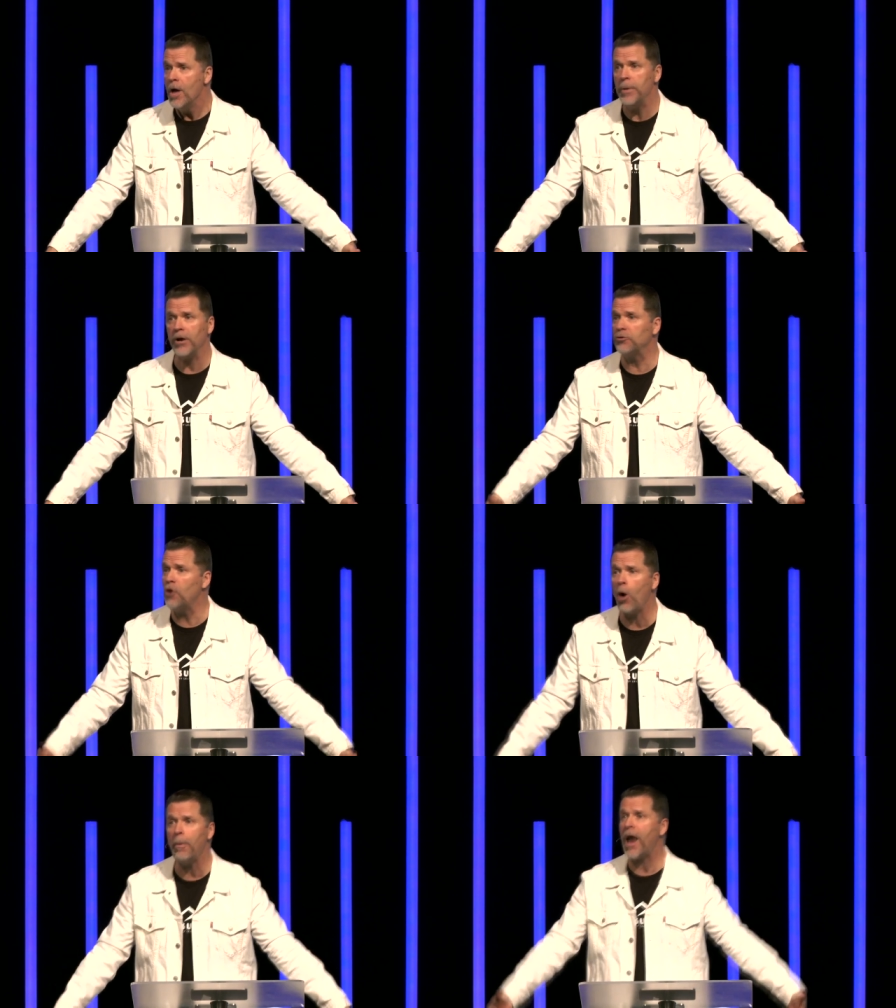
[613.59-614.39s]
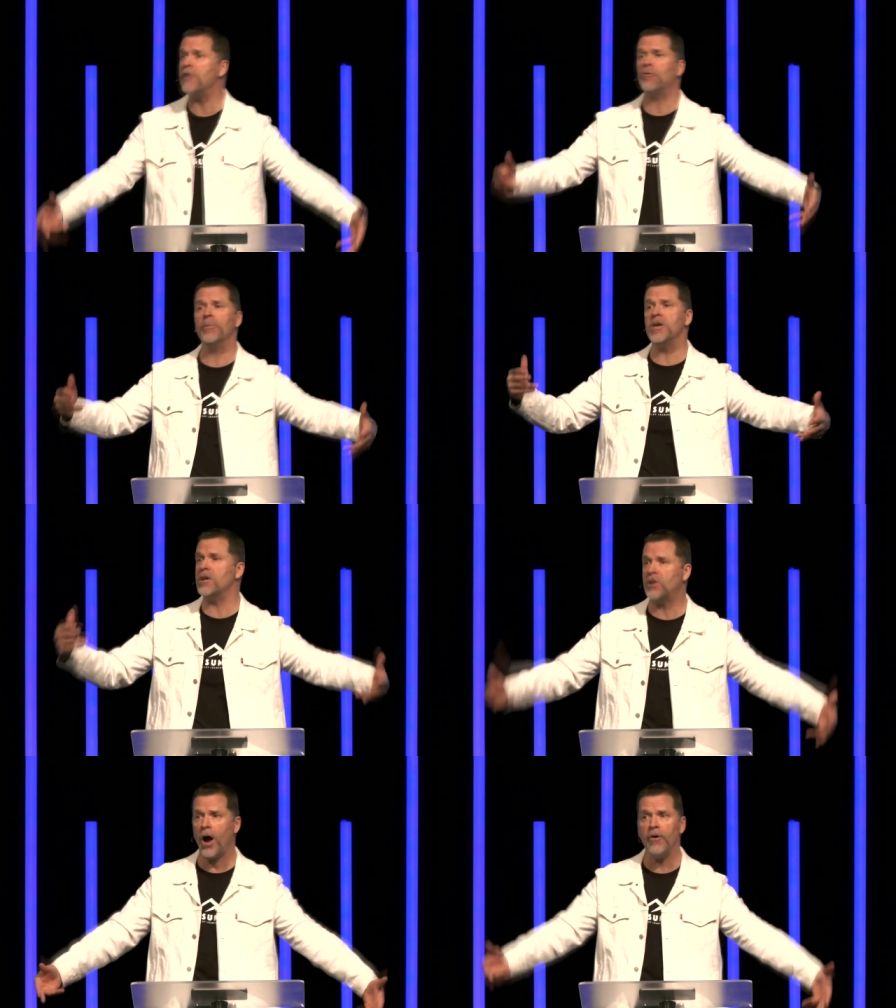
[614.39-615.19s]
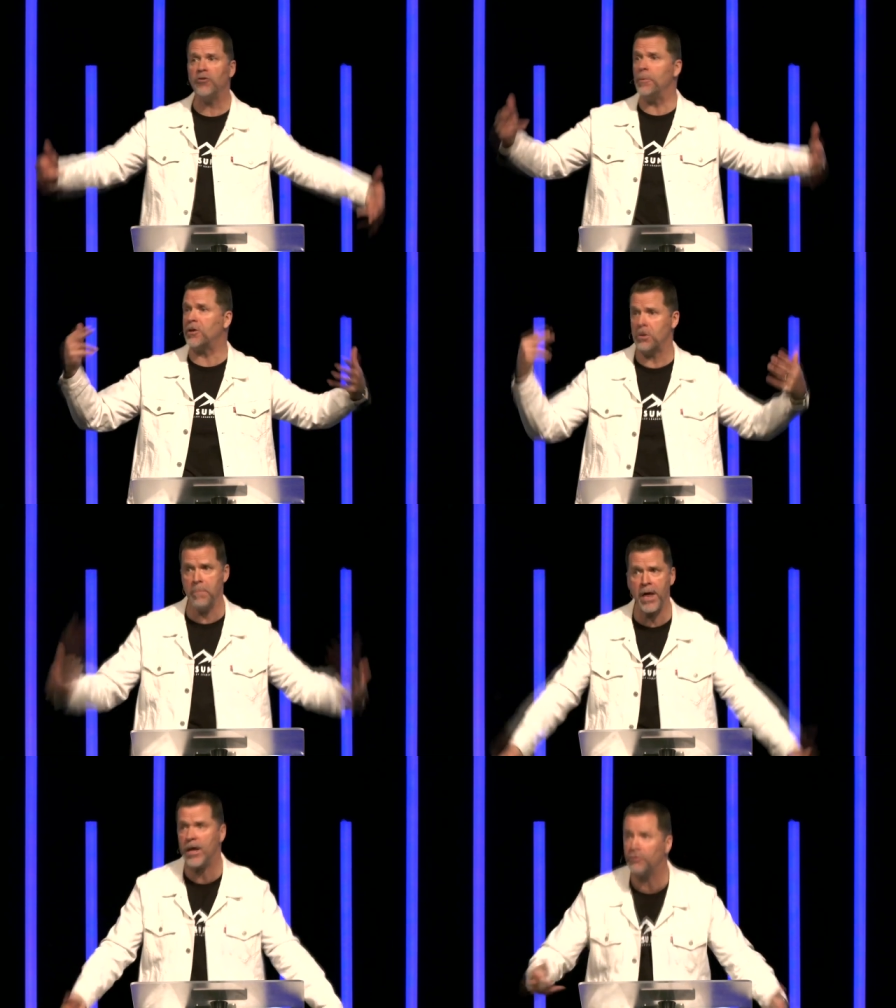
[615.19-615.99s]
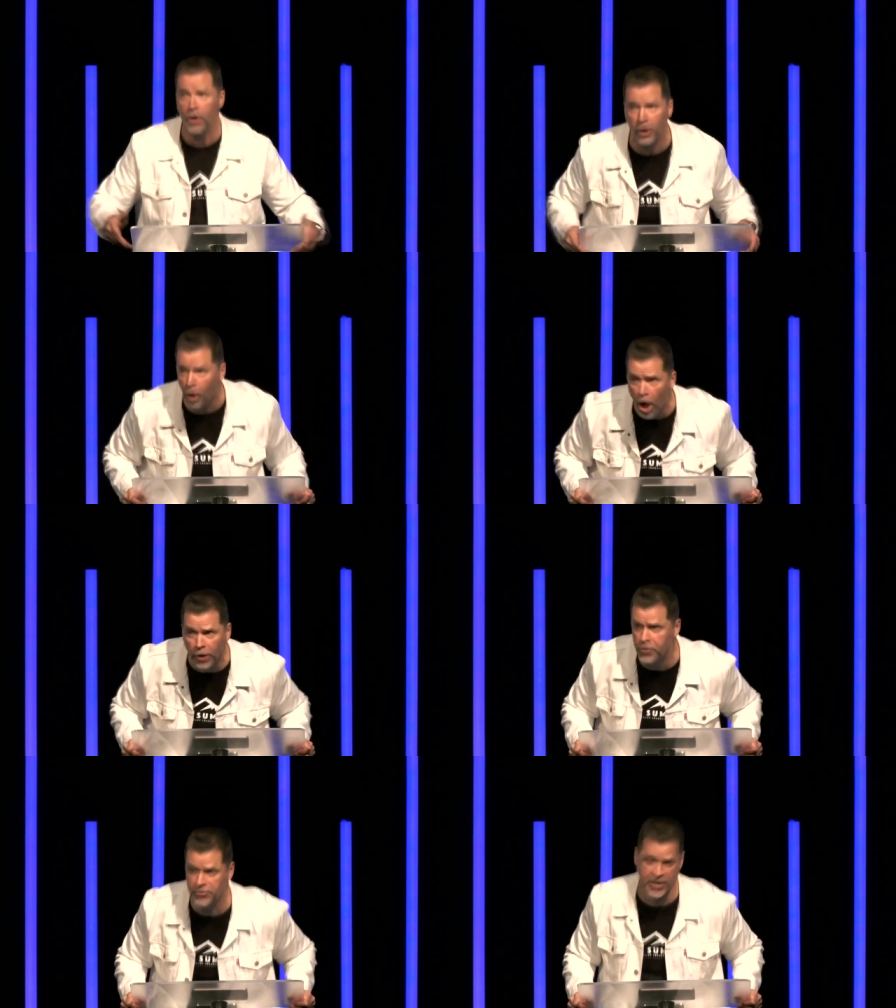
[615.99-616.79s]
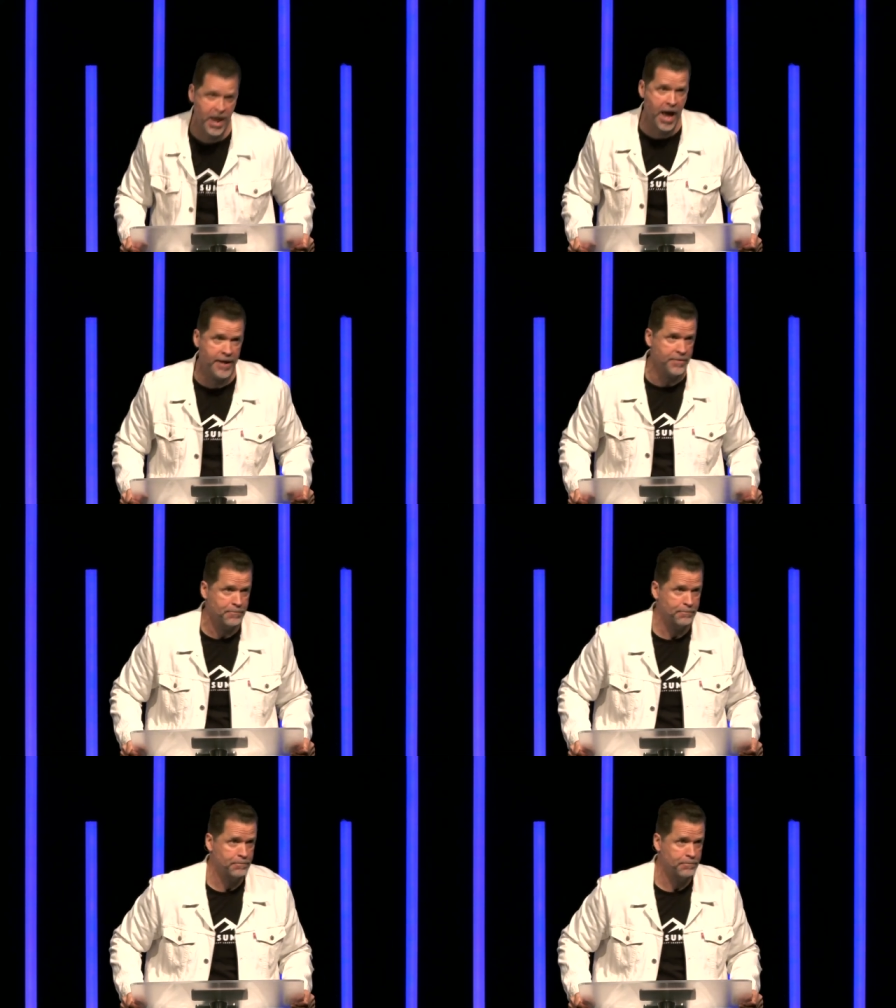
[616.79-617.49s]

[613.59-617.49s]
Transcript: because nobody from the encouragement committee is going to call you today.